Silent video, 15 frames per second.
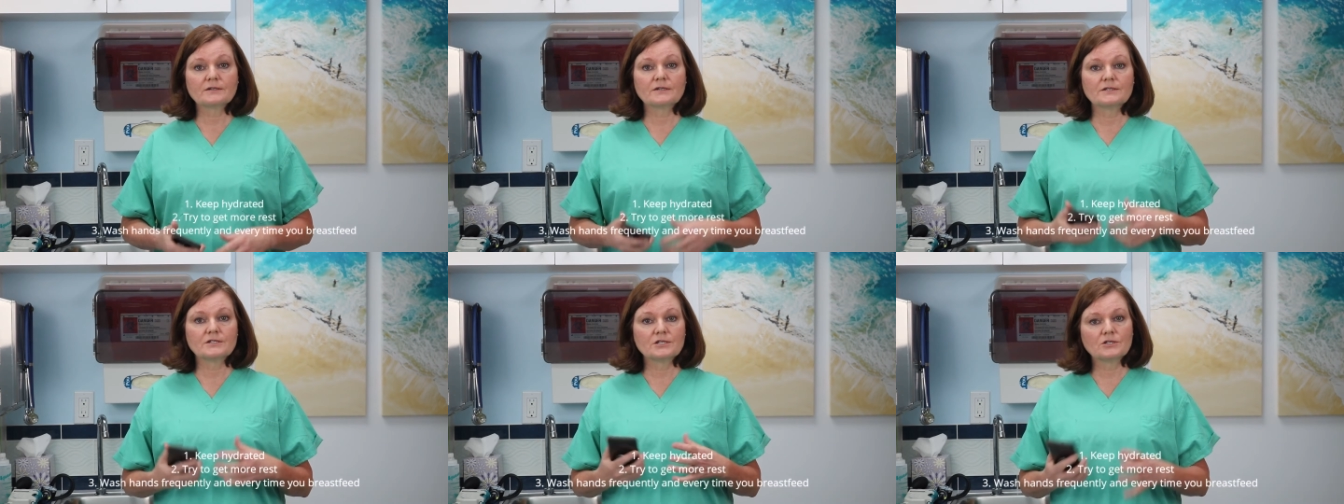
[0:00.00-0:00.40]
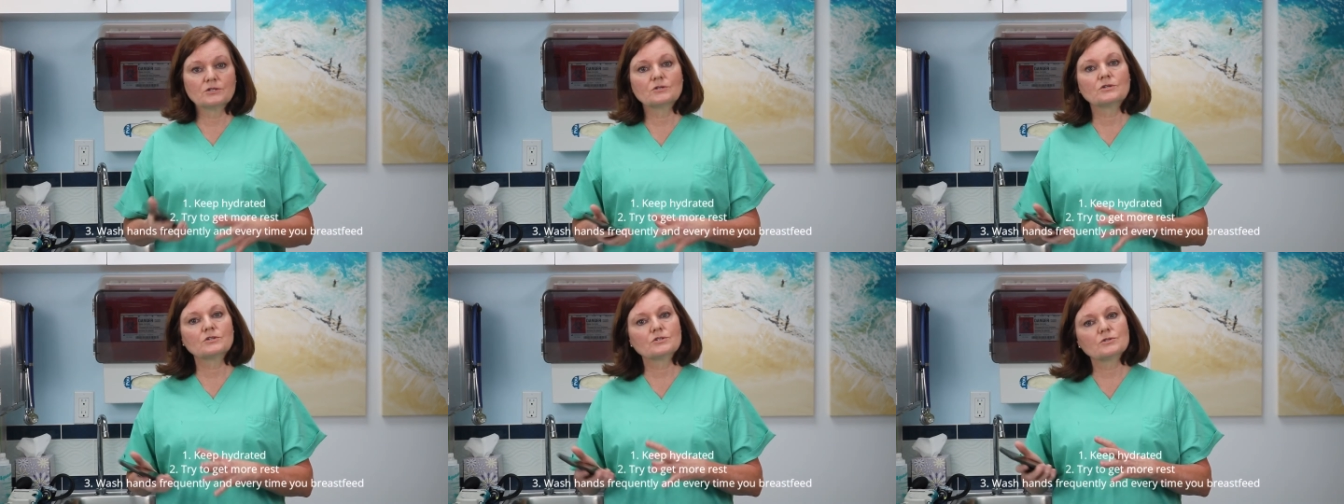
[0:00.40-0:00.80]

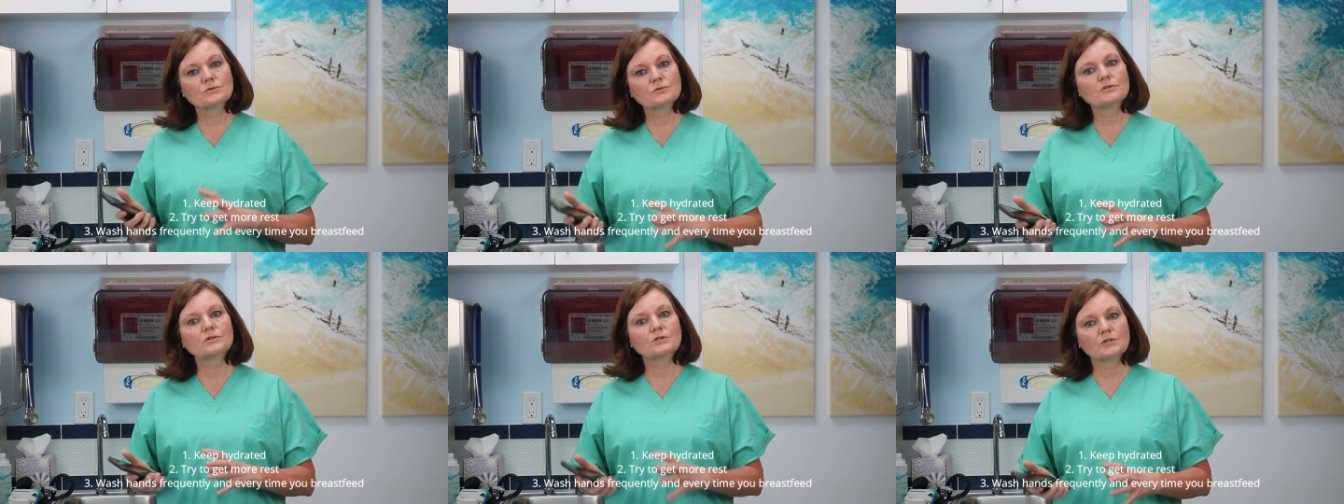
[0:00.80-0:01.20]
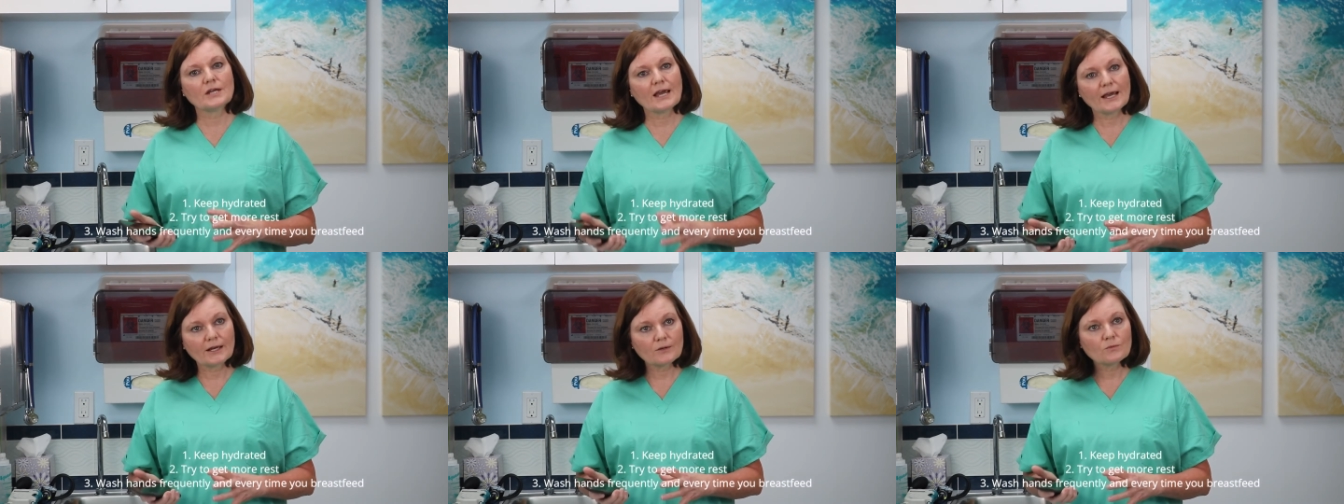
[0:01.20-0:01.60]
continue to do the good
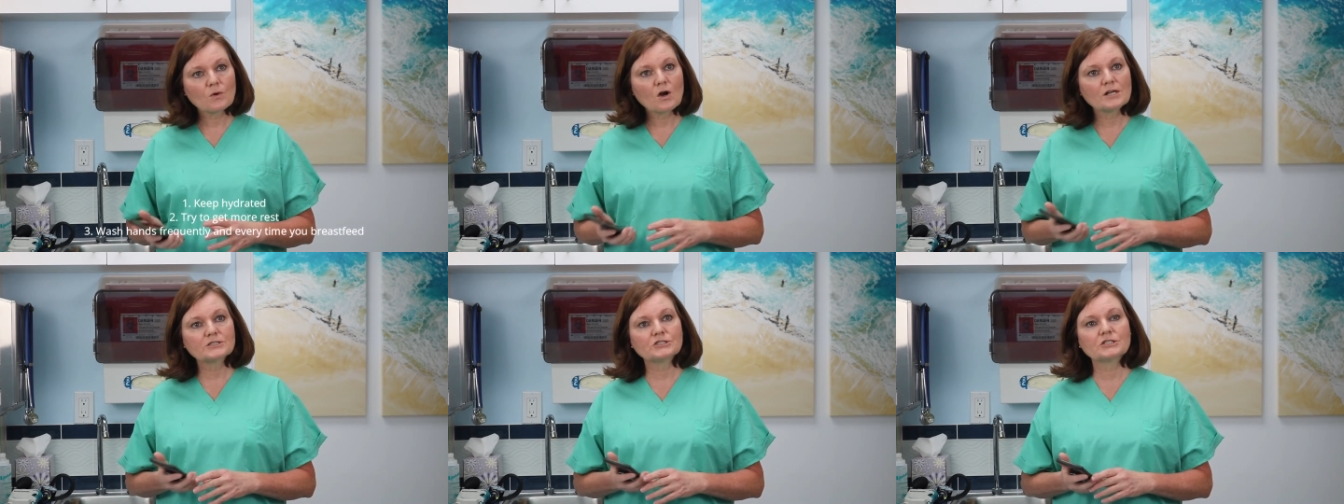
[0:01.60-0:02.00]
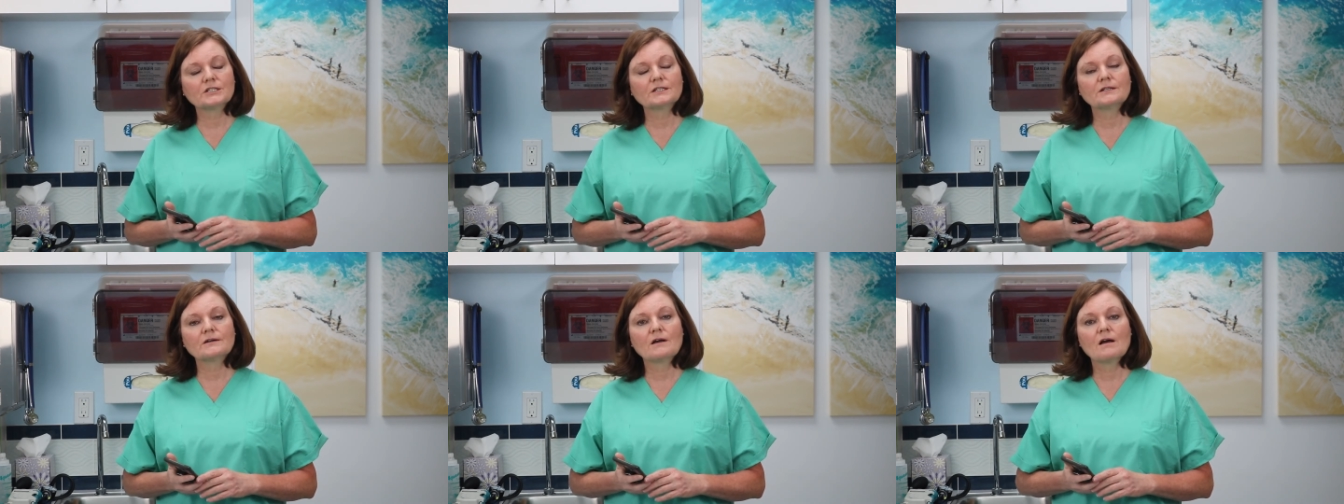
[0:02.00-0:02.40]
hand
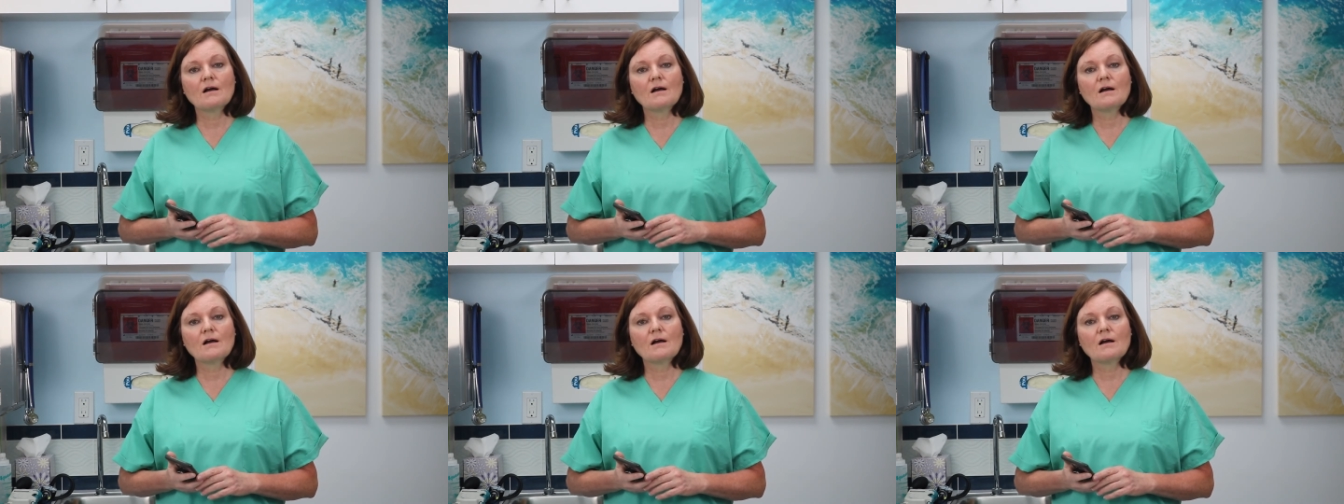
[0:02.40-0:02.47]
washing.